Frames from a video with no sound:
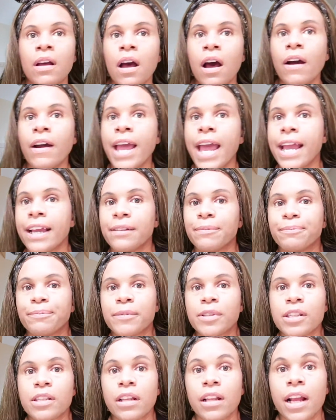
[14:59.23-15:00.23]
Okay,
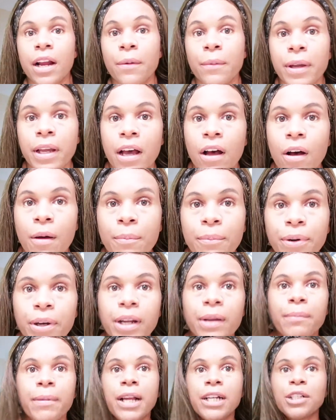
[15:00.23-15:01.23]
So there we go, I'm
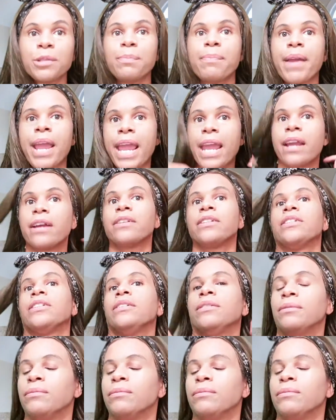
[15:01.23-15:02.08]
pretty much baked.